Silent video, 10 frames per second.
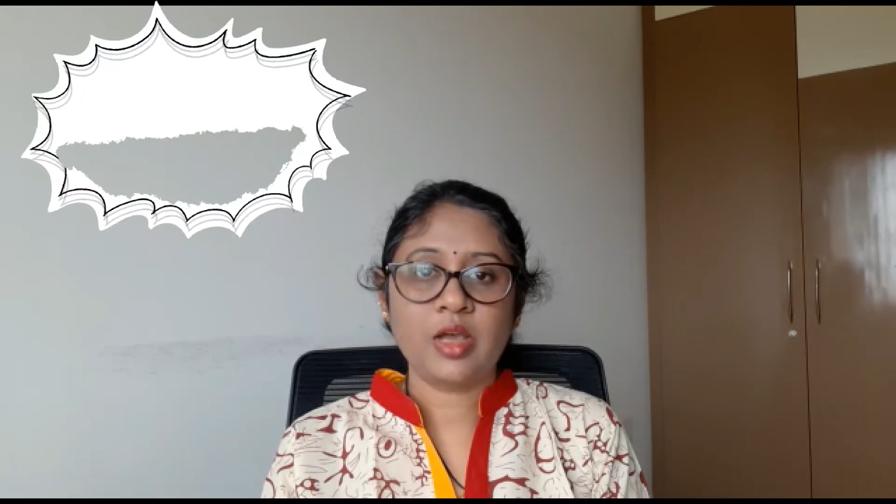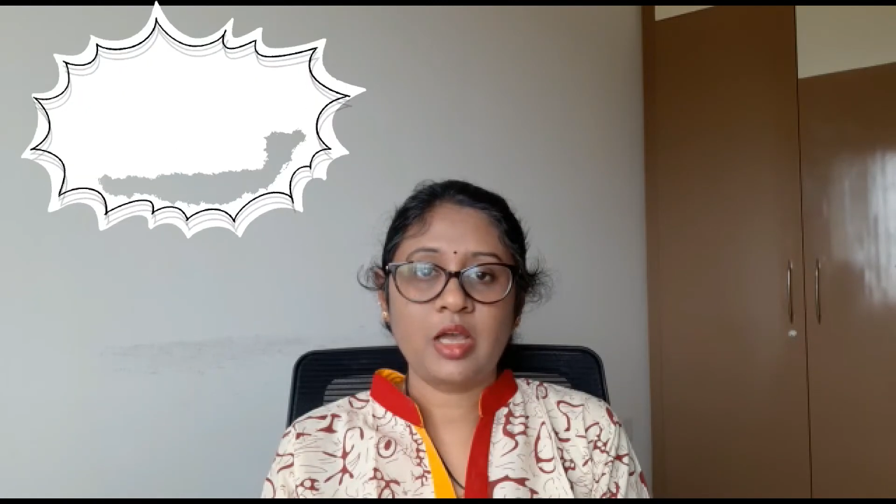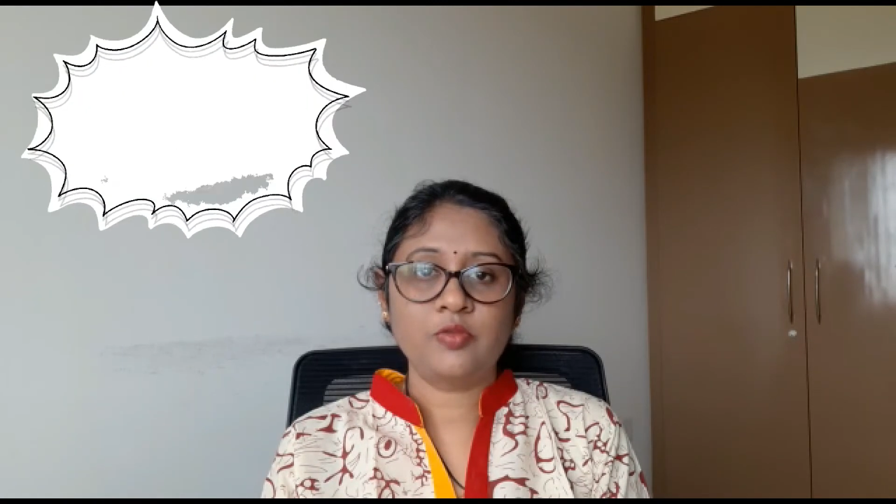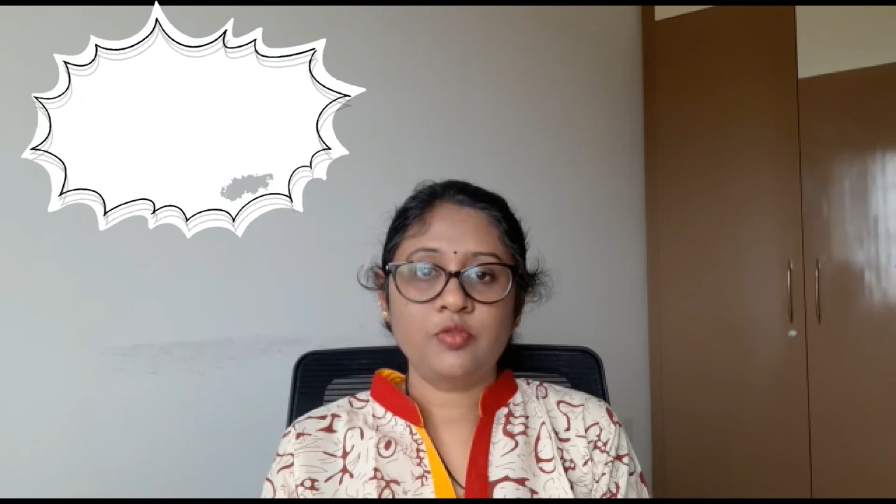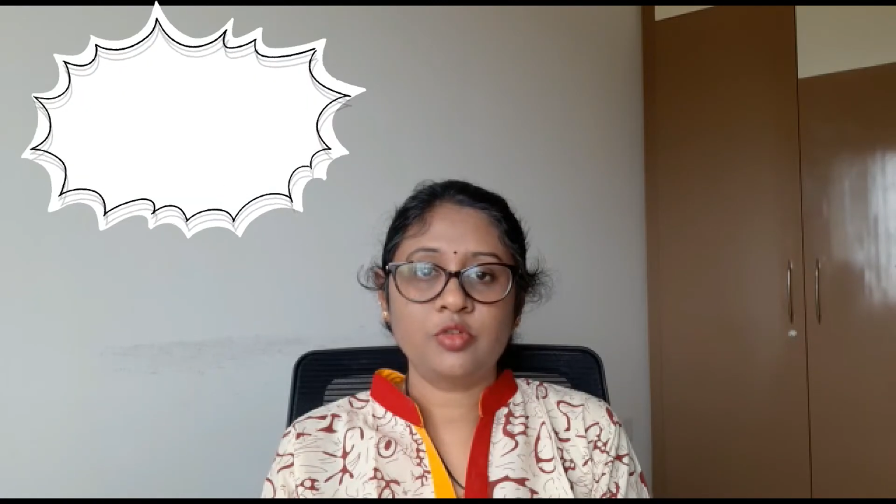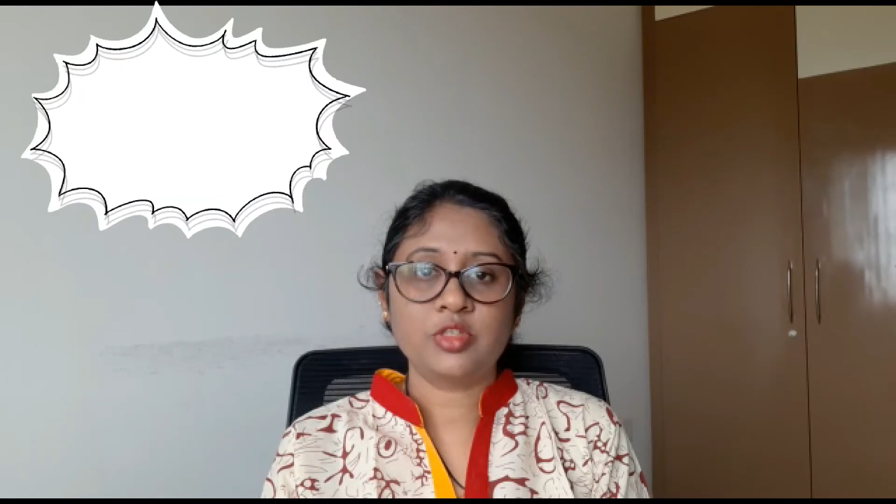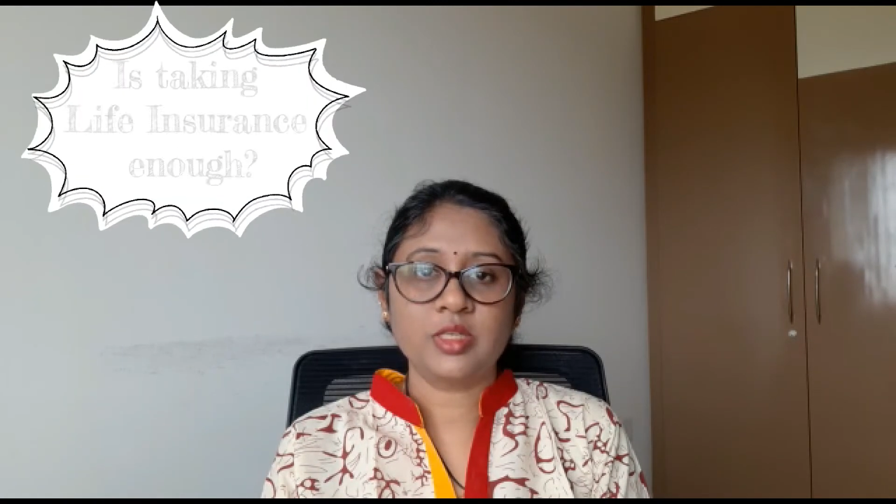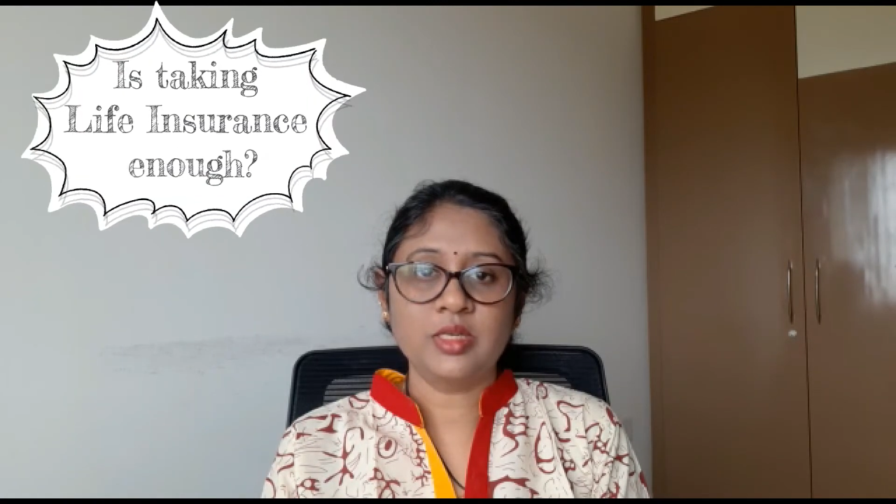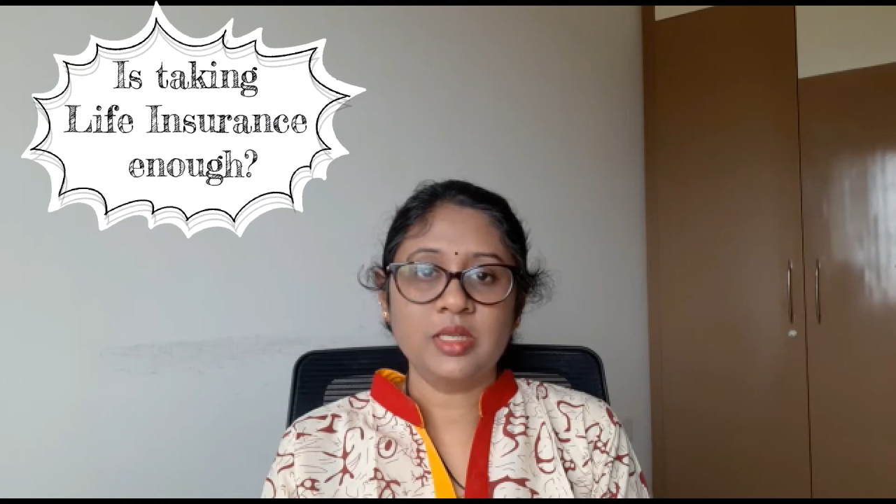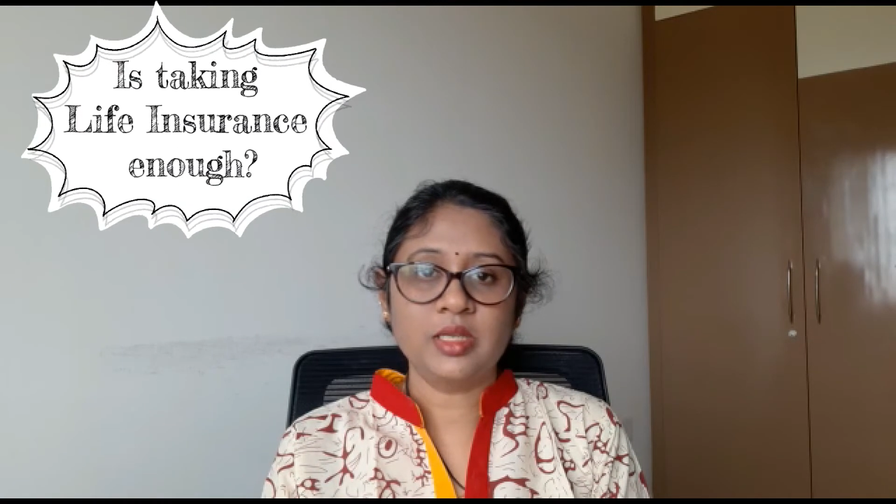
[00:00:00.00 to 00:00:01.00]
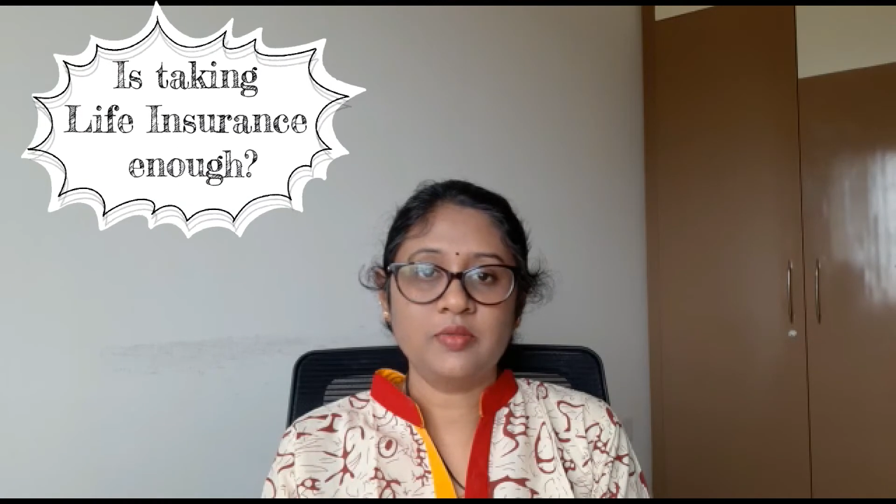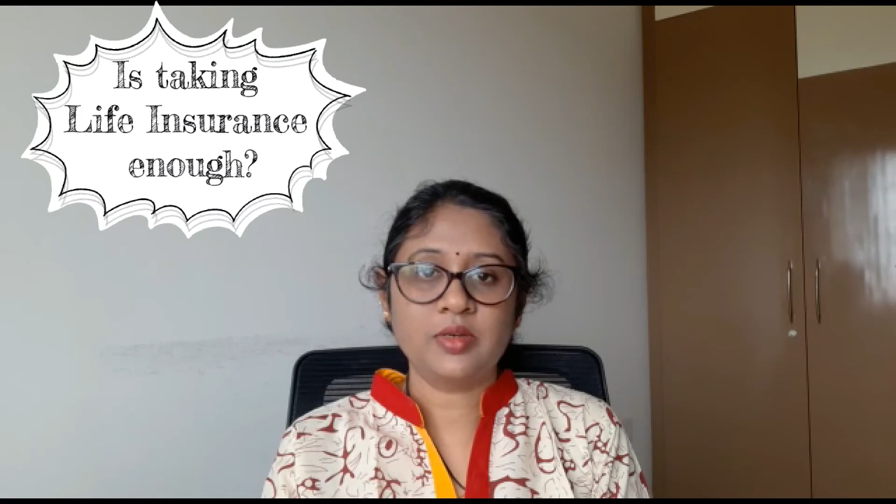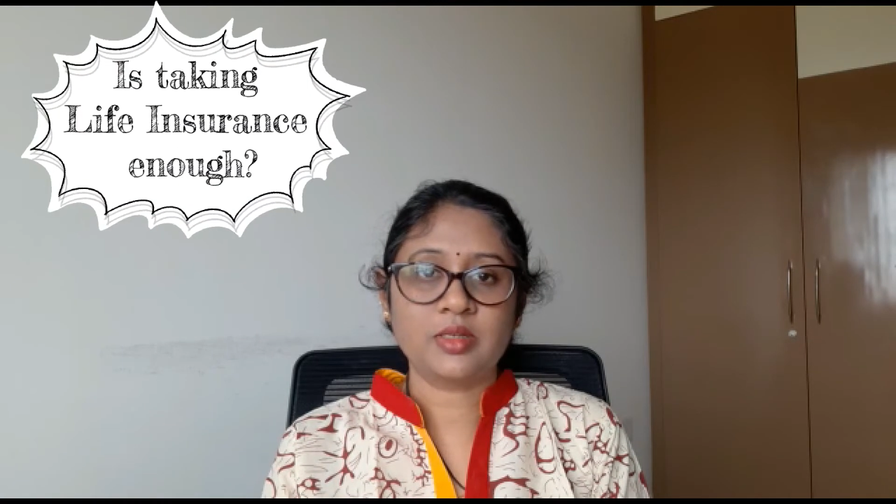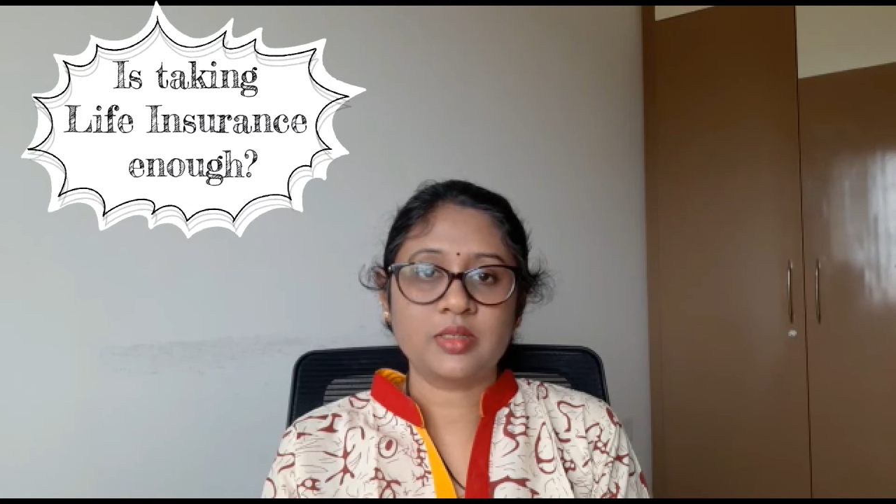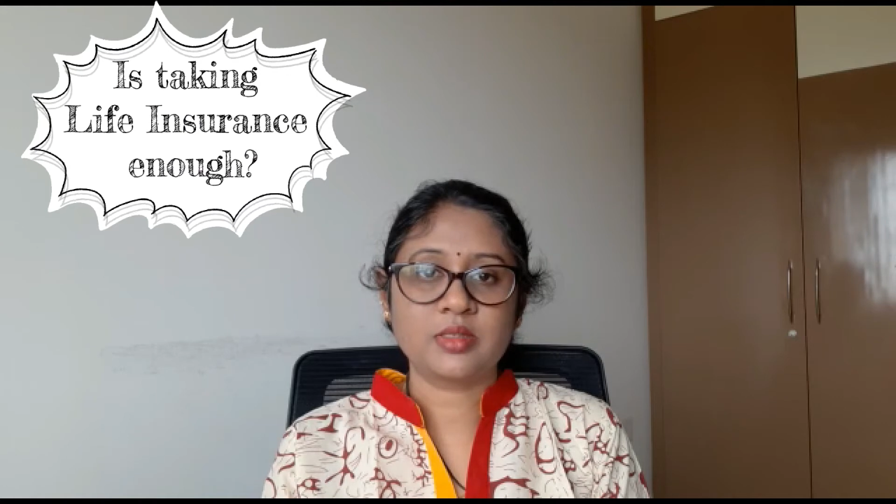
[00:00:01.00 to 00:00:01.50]
unforeseen
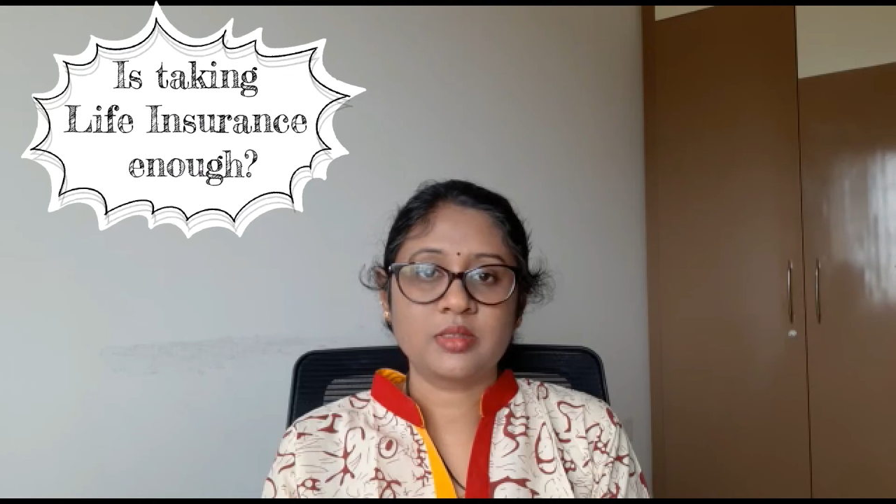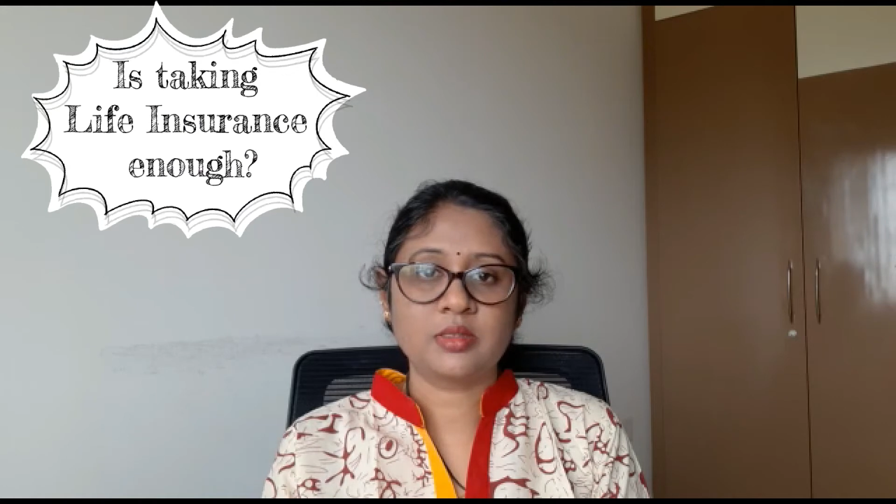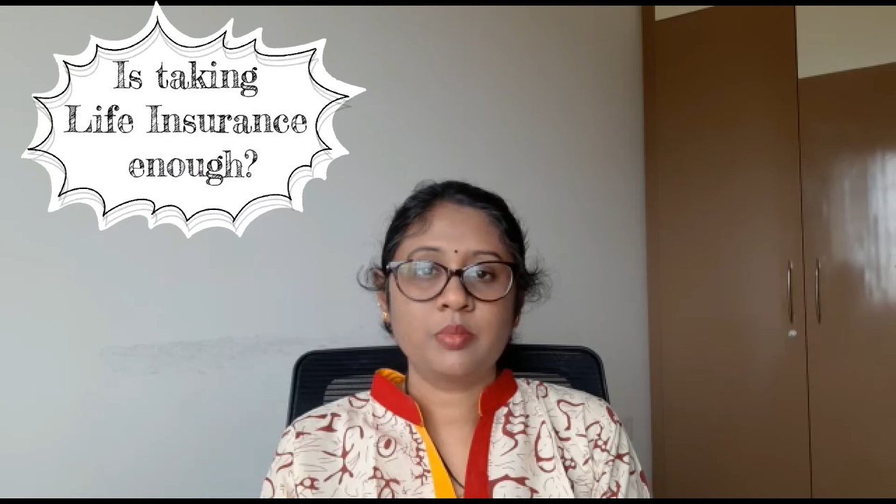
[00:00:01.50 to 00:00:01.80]
events.